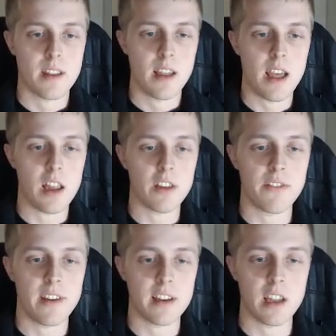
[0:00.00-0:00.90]

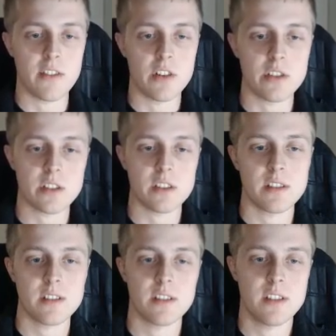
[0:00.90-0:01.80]
Elephant lovers.
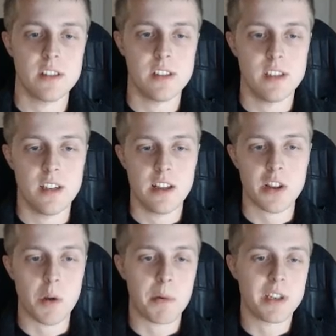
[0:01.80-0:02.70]

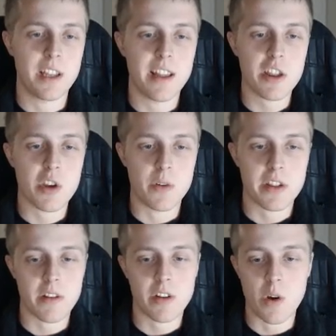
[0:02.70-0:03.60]
So pretend that's your
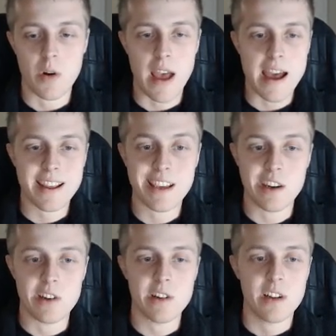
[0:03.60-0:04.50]
discount code, add it
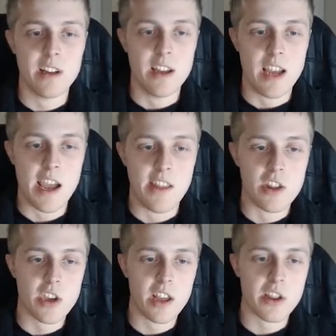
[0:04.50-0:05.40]
here, and then
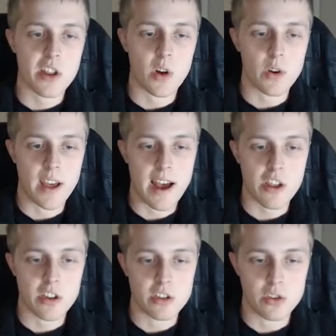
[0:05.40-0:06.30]
change this call to
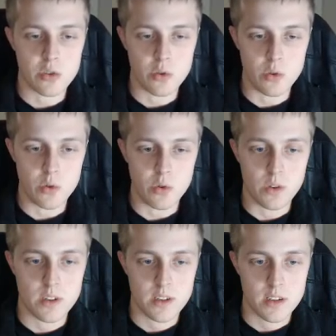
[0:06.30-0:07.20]
action
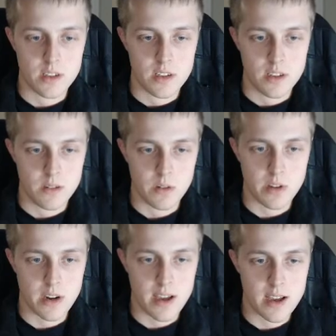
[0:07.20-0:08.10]
to, where's
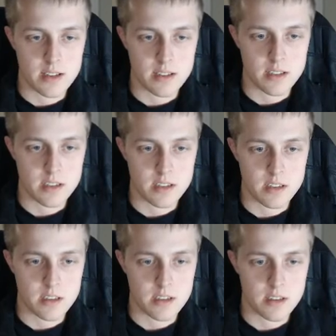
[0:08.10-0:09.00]
it at?
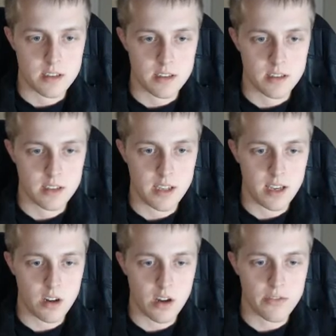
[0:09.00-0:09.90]
Get
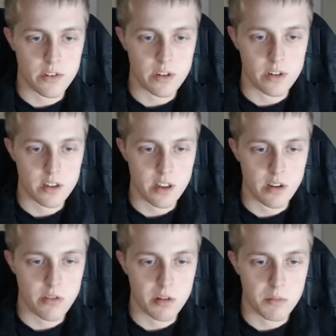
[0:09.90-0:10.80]
offer. It's
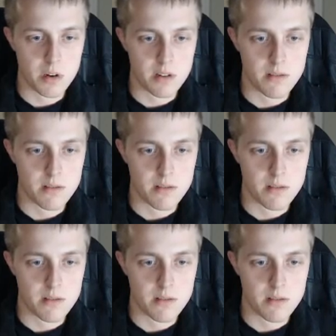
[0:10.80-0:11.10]
here somewhere.